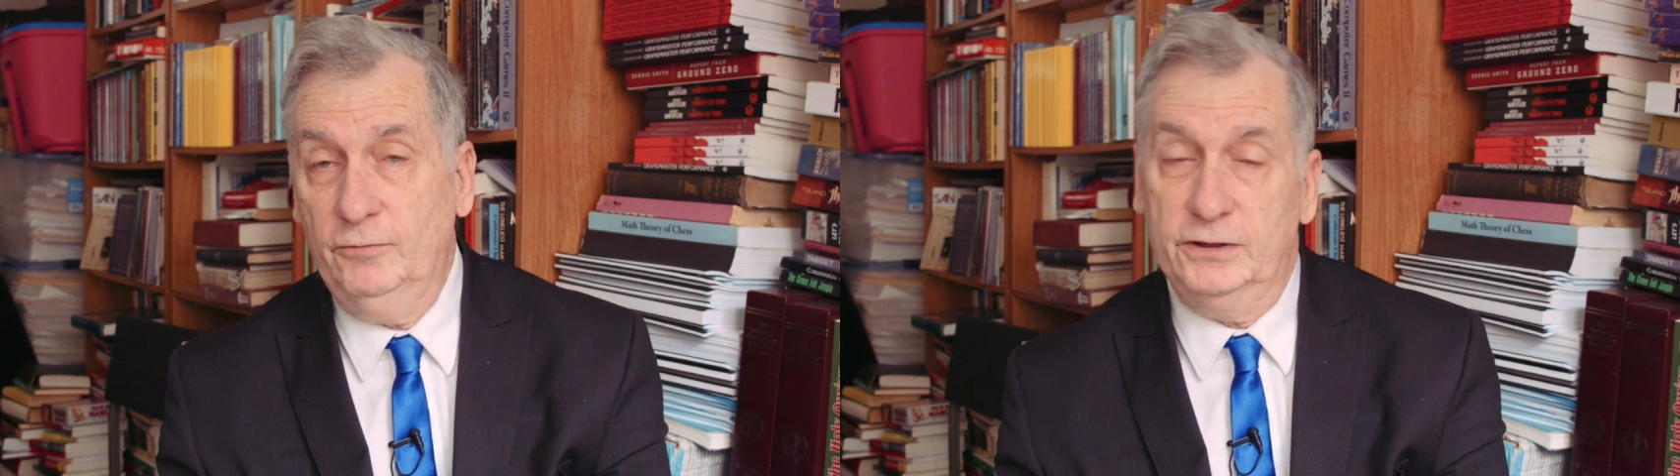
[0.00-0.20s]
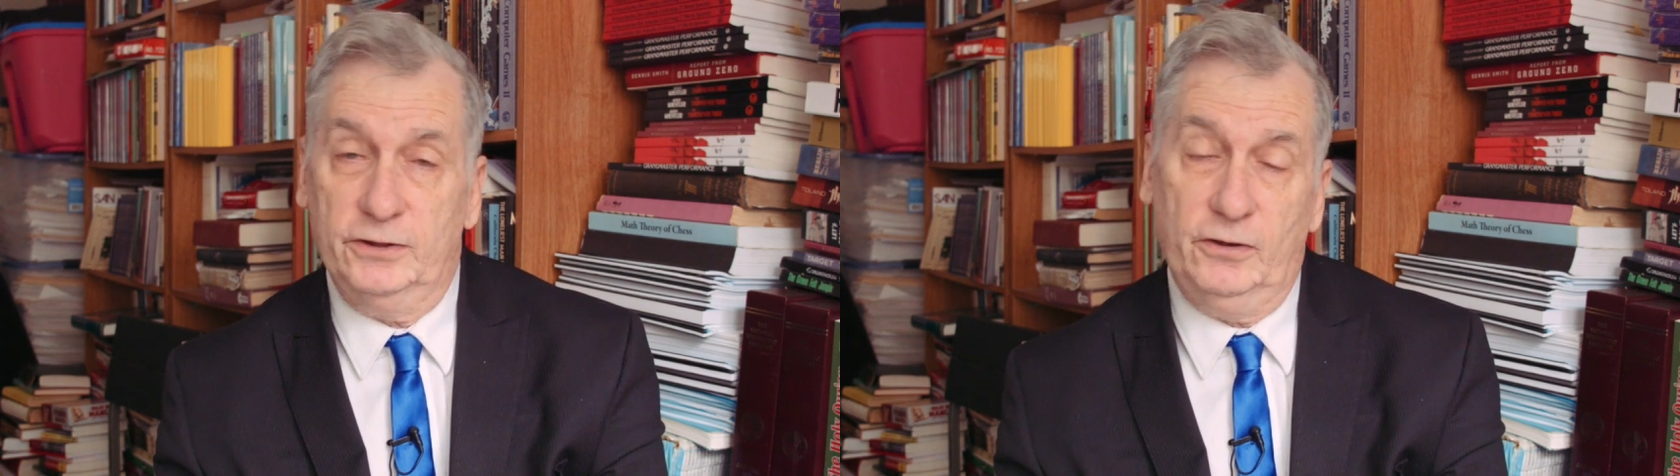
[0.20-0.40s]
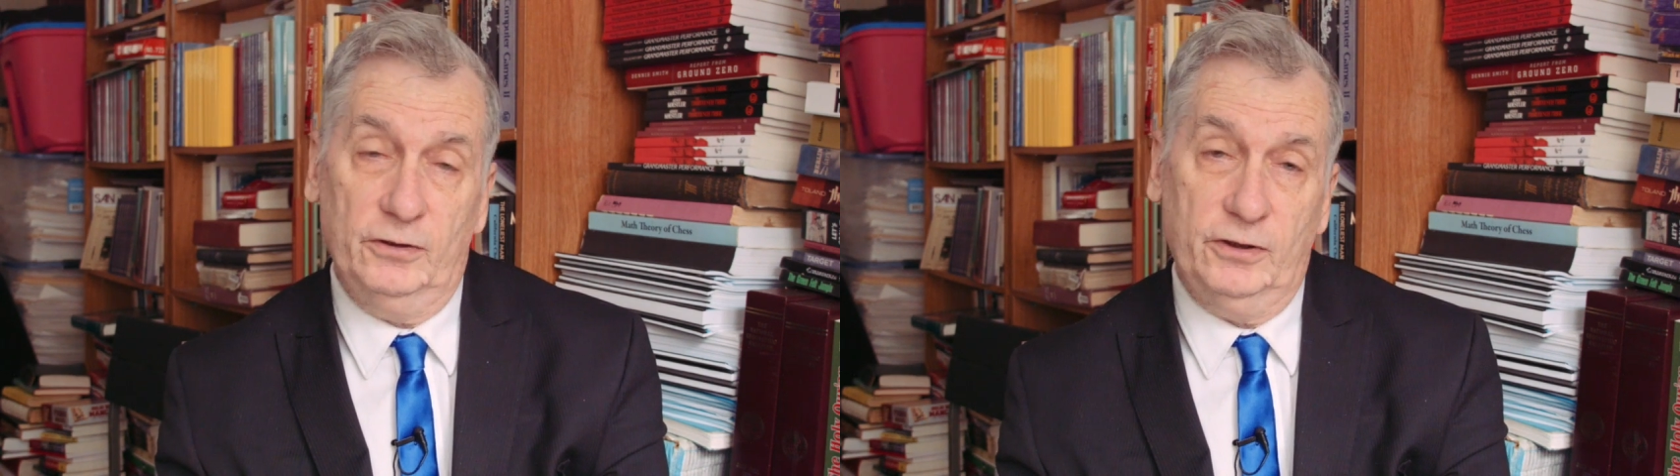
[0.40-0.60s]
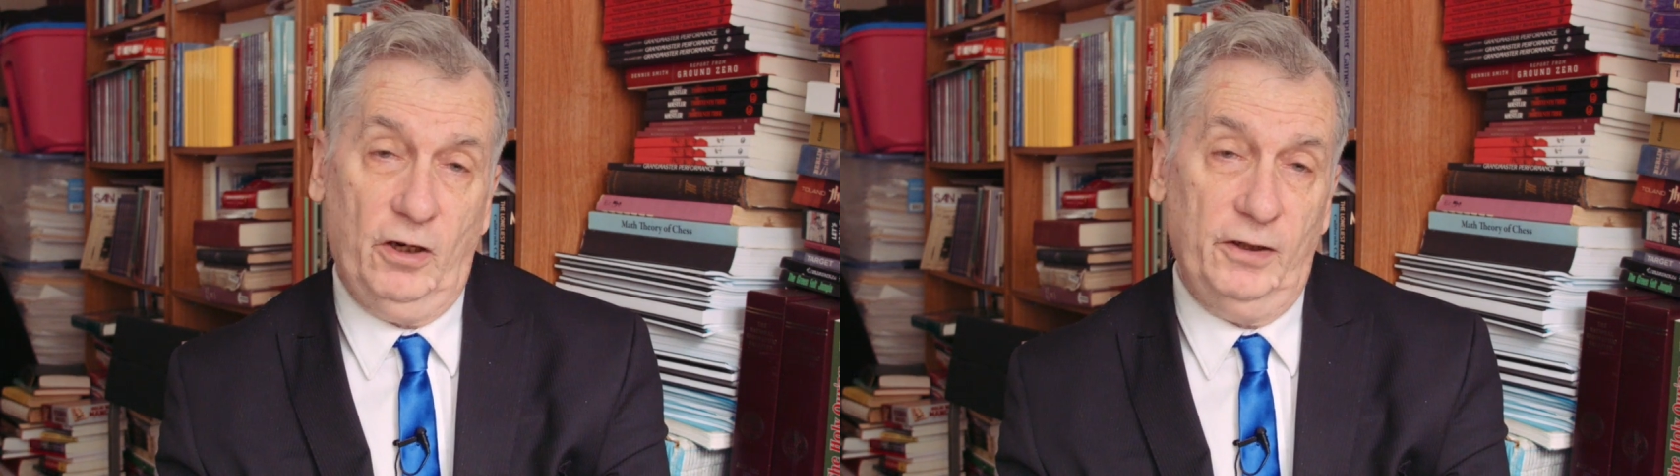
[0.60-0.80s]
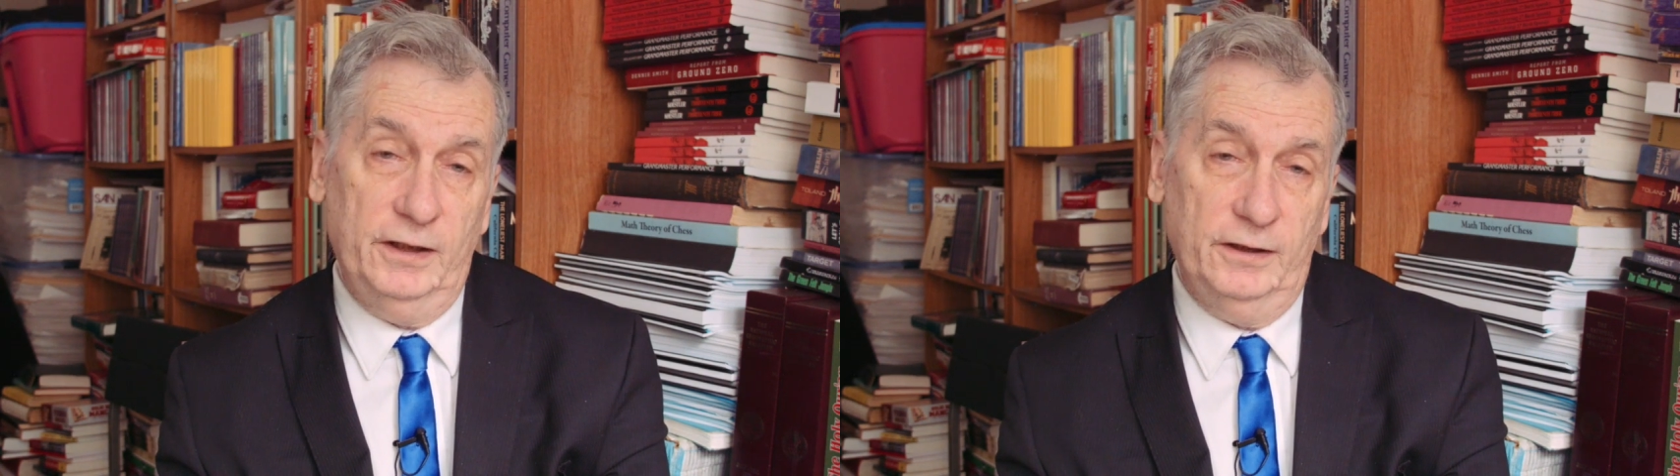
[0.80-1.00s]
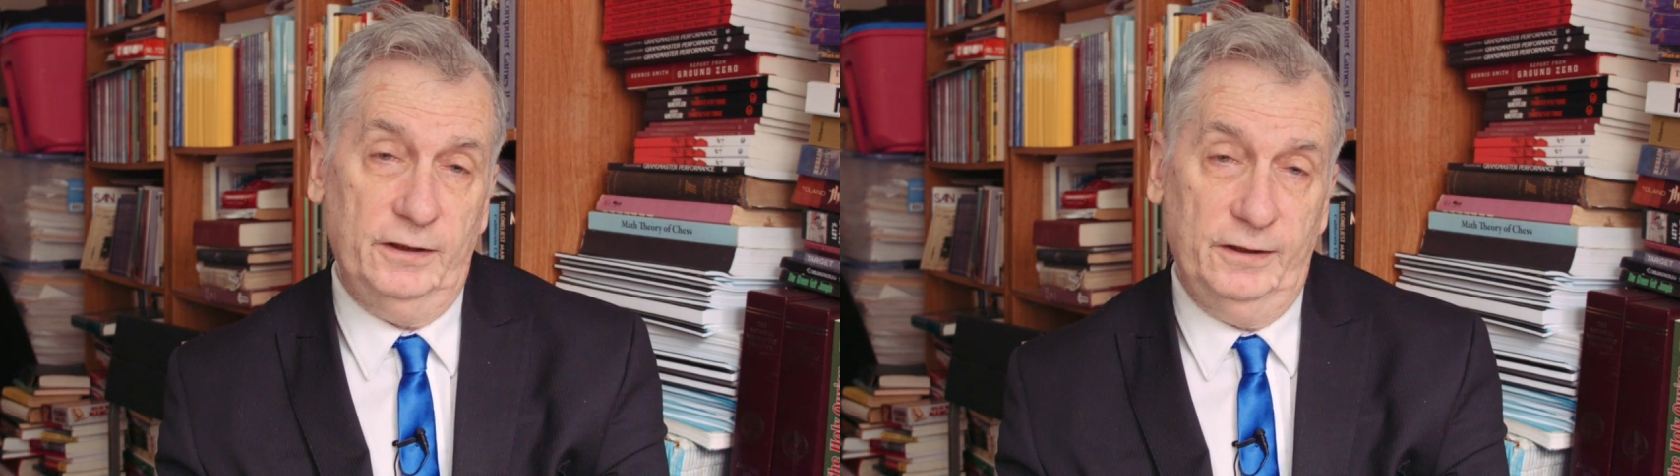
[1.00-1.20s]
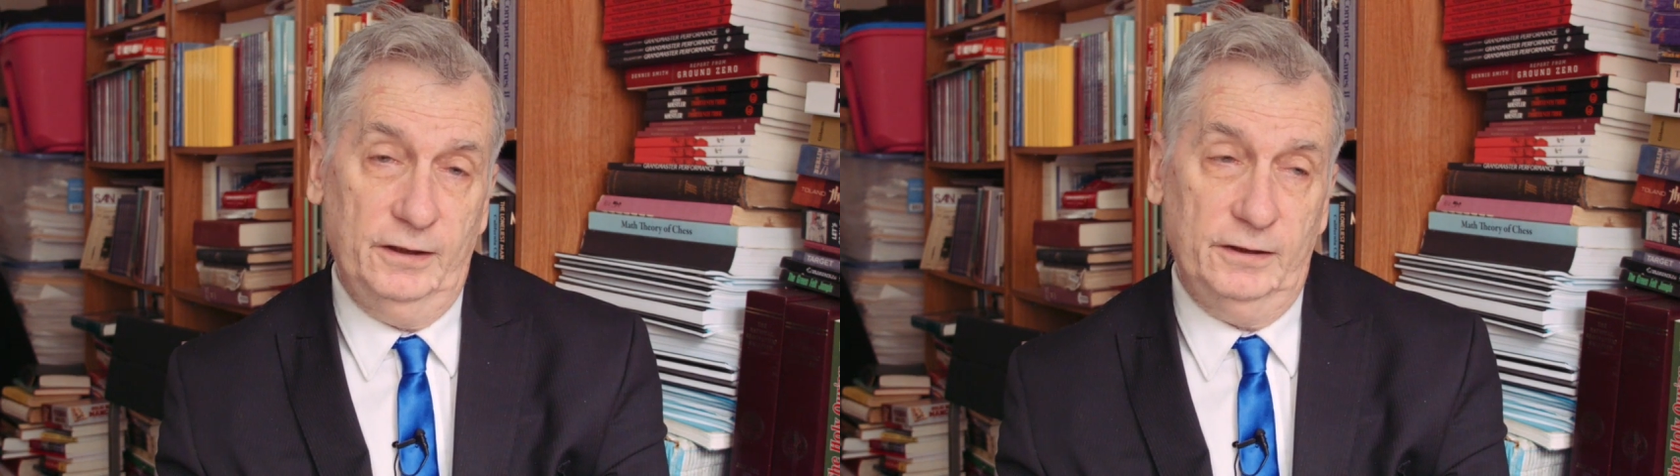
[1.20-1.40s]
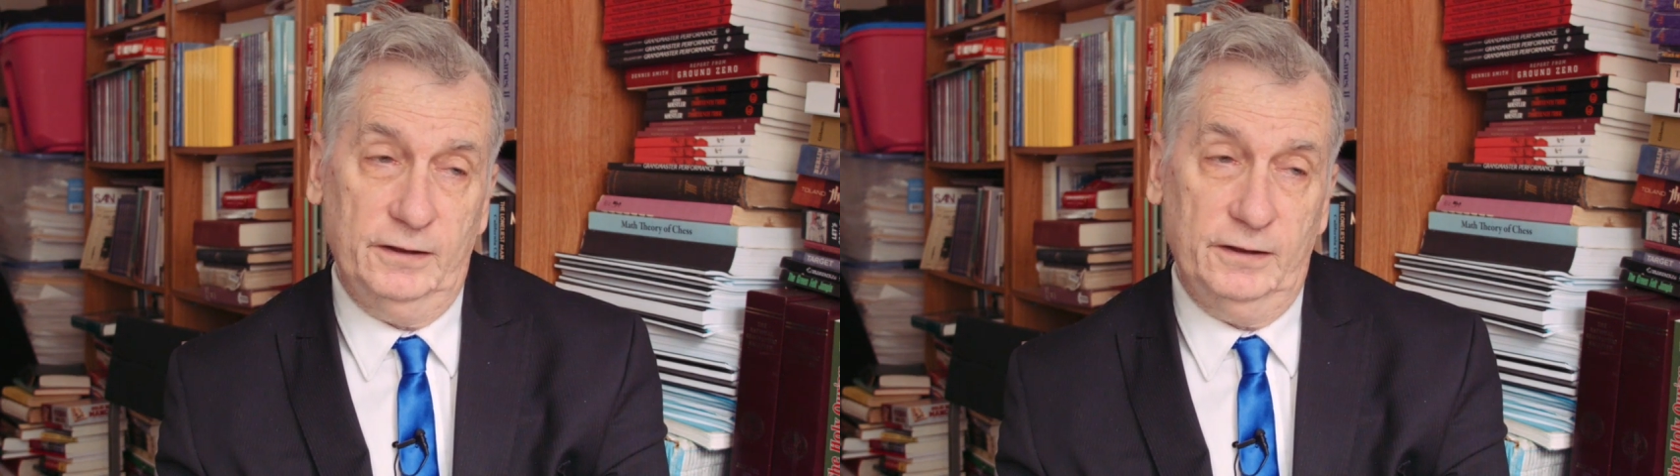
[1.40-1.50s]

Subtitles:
which is called Dari.